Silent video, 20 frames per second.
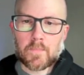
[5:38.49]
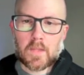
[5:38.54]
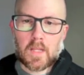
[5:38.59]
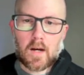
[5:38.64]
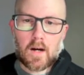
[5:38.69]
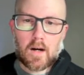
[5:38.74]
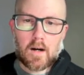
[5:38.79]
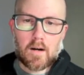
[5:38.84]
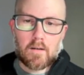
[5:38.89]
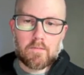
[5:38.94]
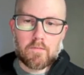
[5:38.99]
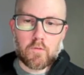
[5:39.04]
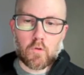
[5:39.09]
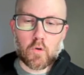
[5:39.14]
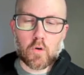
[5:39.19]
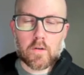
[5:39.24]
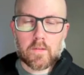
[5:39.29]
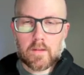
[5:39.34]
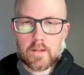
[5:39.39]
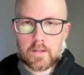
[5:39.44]
uh,
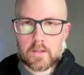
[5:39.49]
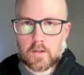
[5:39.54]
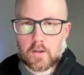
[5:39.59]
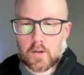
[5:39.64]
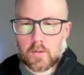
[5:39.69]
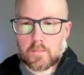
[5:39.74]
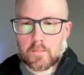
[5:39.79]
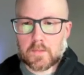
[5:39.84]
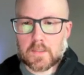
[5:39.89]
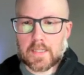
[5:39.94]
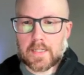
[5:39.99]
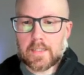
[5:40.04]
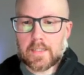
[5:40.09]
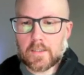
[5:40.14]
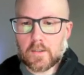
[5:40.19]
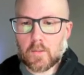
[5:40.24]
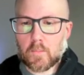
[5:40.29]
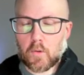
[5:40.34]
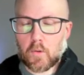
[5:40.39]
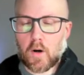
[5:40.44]
for the terms in
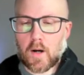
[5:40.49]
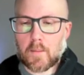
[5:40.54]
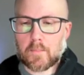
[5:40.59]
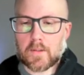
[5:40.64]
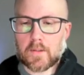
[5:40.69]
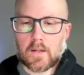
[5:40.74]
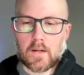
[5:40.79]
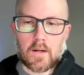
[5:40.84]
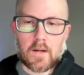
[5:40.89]
your prompt